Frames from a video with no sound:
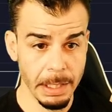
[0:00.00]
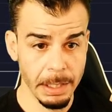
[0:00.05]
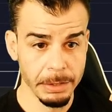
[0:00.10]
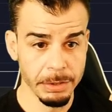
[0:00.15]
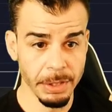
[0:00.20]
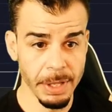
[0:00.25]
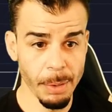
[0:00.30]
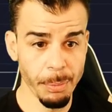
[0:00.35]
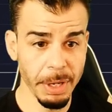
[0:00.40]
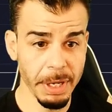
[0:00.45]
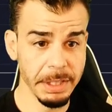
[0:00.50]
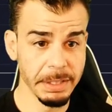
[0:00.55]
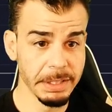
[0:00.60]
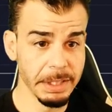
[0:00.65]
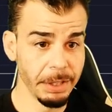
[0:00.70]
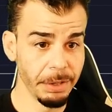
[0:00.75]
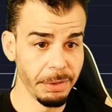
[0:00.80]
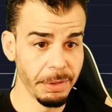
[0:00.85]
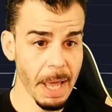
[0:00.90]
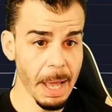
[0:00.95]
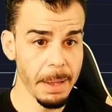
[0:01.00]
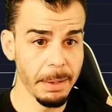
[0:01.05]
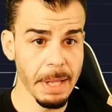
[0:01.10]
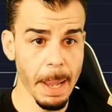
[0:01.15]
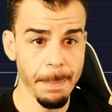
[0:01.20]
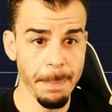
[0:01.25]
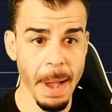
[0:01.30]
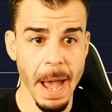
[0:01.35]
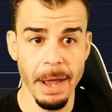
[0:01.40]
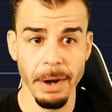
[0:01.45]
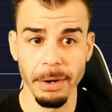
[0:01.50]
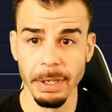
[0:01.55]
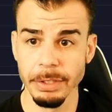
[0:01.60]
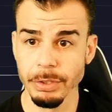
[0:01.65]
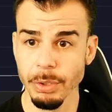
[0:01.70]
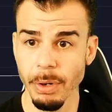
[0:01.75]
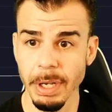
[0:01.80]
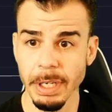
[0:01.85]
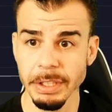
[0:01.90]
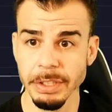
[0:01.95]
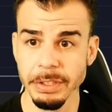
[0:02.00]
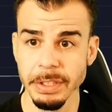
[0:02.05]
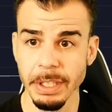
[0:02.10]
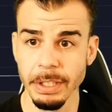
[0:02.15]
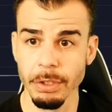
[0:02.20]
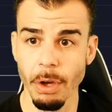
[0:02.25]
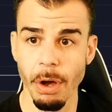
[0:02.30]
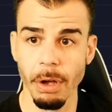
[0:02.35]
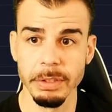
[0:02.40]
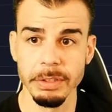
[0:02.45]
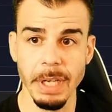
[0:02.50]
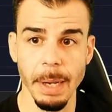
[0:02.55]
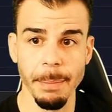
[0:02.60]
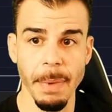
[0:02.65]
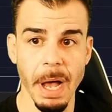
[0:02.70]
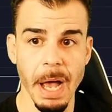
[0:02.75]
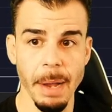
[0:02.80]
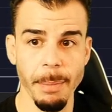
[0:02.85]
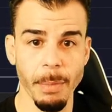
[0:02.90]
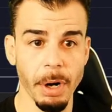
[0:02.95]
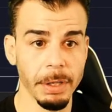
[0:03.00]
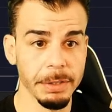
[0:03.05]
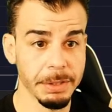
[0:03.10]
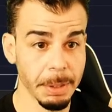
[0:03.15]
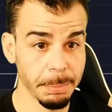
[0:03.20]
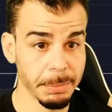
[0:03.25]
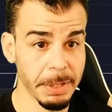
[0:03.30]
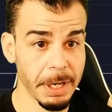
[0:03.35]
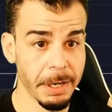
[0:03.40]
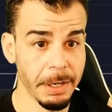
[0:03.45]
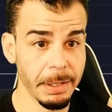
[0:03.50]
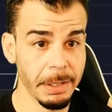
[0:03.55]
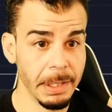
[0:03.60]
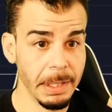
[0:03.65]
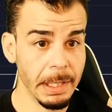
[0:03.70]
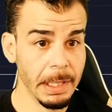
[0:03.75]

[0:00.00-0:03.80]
So then we continue that, that pattern. Let's go ahead and just get the all-time high marked up there.